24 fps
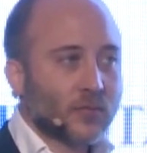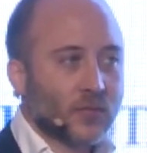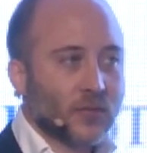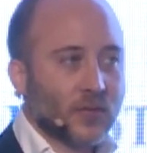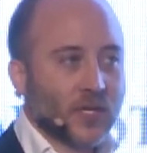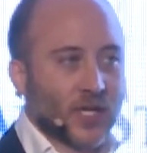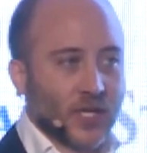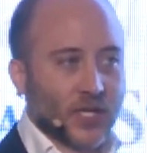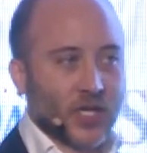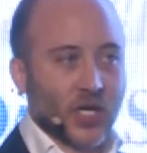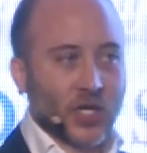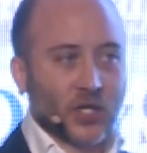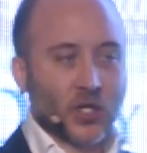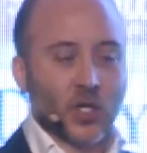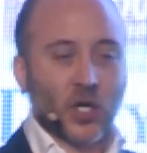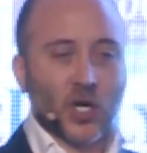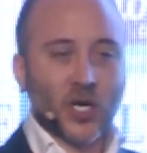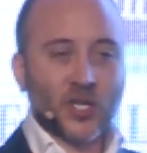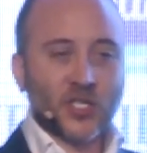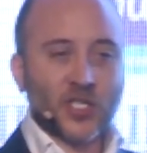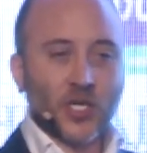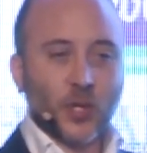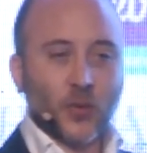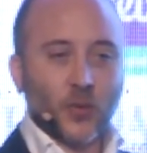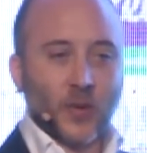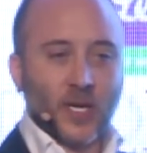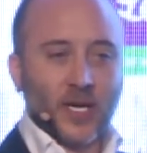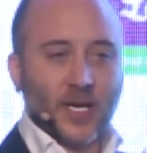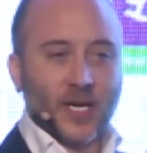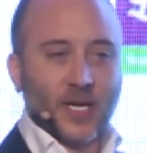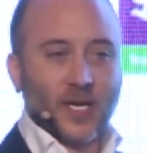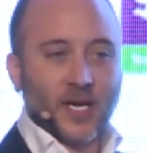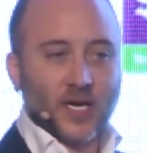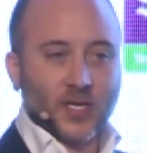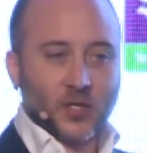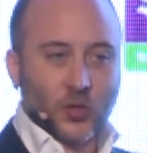the technology will
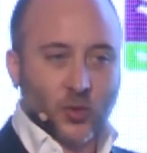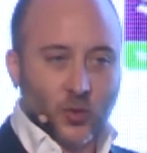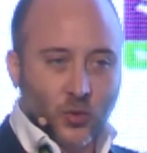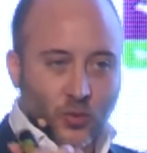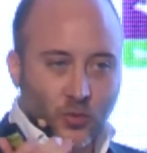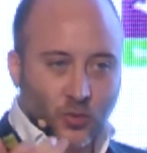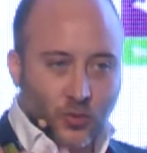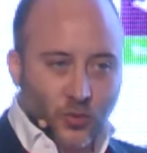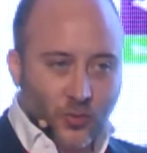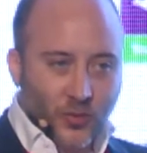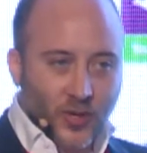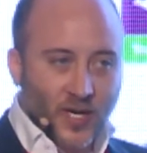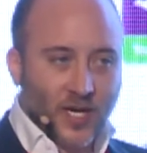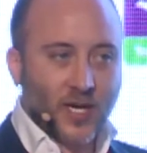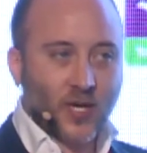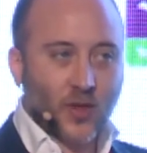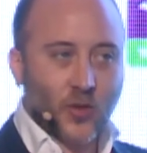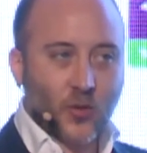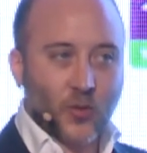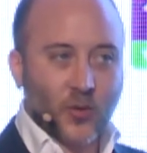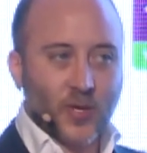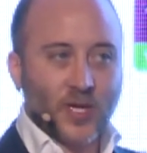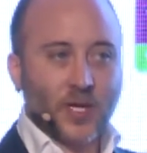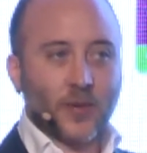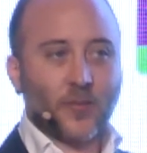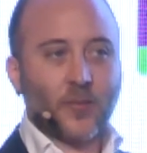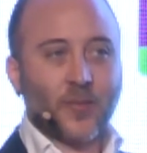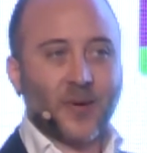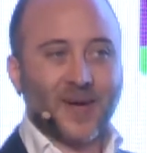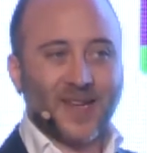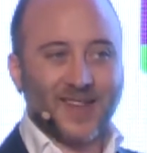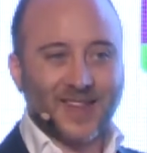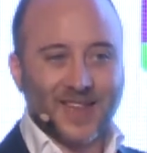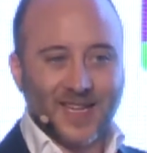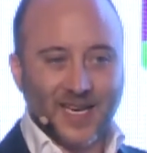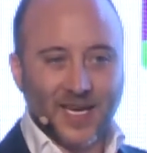lead us to really 3D
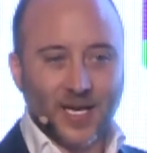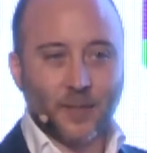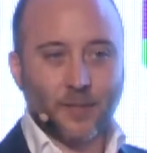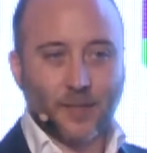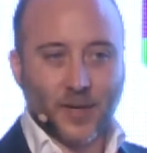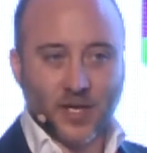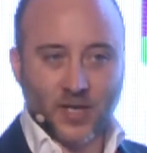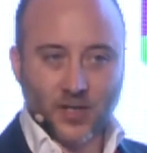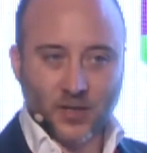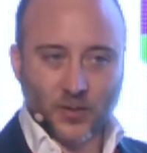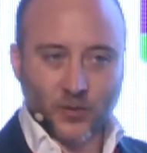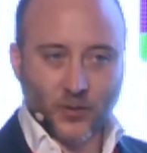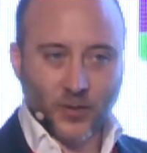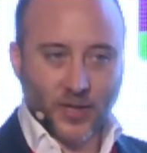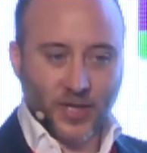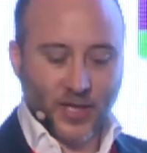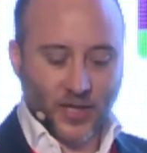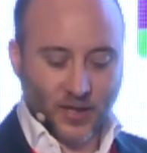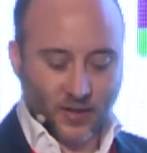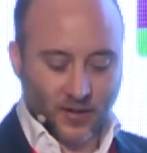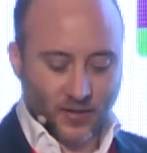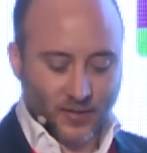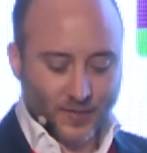print any part we need.